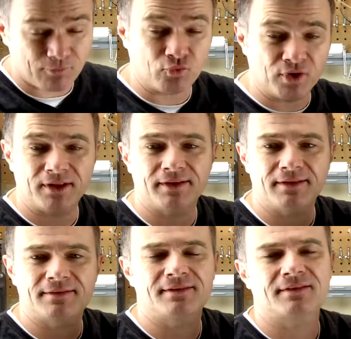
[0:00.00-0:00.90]

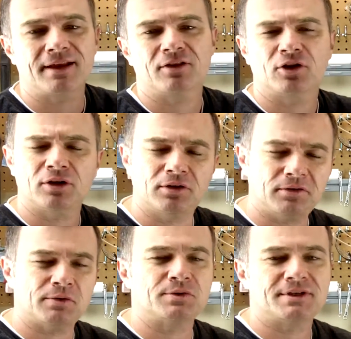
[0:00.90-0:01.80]
really this is like the
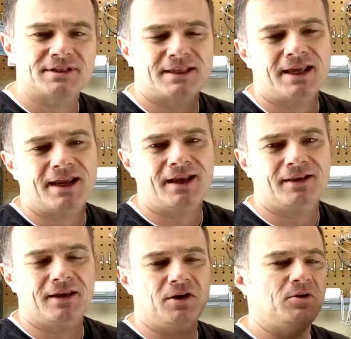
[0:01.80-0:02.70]
closest
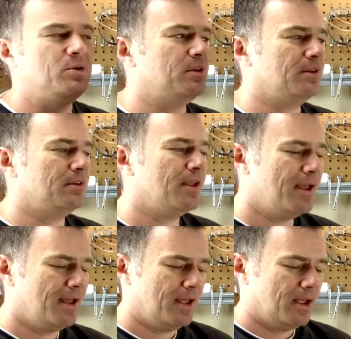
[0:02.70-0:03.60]
thing that you can
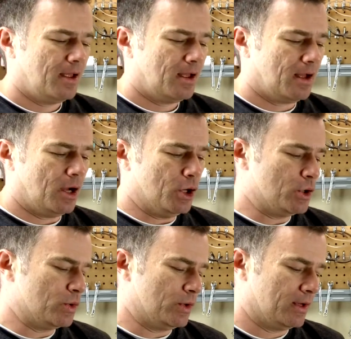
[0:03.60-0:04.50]

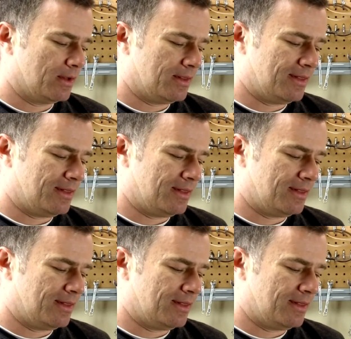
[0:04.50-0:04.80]
own.